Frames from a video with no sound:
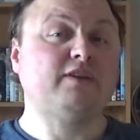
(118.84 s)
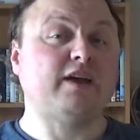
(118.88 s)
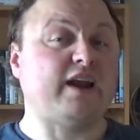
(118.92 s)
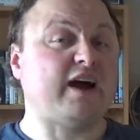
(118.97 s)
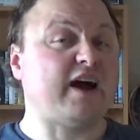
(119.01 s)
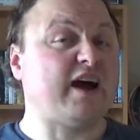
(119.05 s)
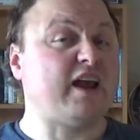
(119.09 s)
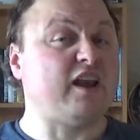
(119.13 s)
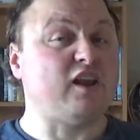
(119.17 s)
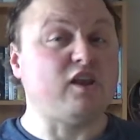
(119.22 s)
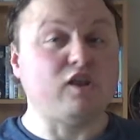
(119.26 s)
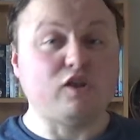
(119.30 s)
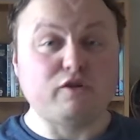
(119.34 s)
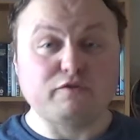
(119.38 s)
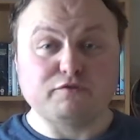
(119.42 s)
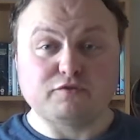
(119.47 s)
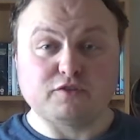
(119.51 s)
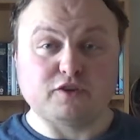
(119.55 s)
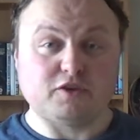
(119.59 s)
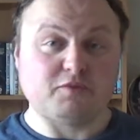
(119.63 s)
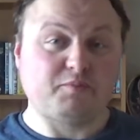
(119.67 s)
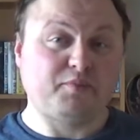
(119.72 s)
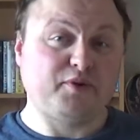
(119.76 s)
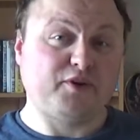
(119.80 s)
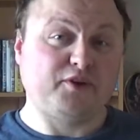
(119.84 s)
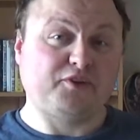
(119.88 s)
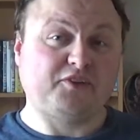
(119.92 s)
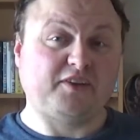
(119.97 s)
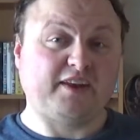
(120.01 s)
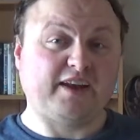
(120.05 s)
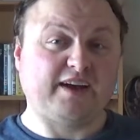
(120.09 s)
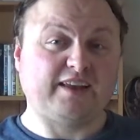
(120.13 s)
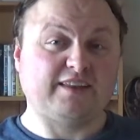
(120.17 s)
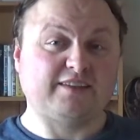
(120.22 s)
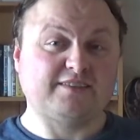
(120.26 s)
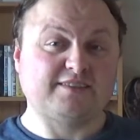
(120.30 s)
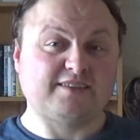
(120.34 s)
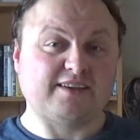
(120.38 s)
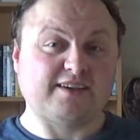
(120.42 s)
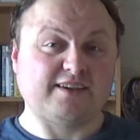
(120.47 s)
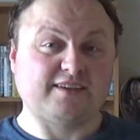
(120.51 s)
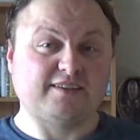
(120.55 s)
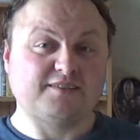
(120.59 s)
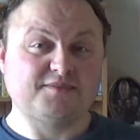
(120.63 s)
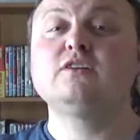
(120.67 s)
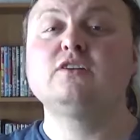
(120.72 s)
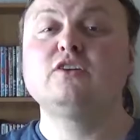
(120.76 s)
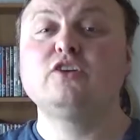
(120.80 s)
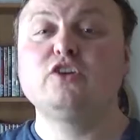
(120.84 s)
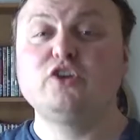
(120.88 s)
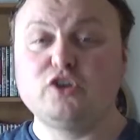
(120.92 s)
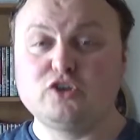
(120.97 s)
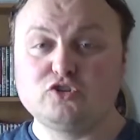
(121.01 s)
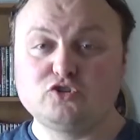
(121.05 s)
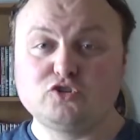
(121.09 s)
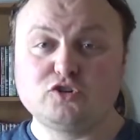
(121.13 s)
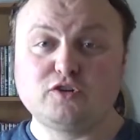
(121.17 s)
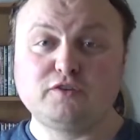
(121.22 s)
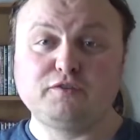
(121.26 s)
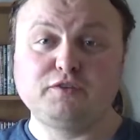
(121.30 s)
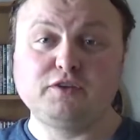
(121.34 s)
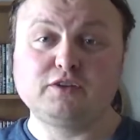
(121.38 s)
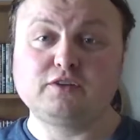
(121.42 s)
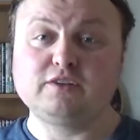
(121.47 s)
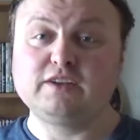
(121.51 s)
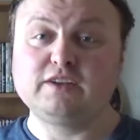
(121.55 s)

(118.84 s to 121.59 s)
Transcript: and I loved her personality. Her jovial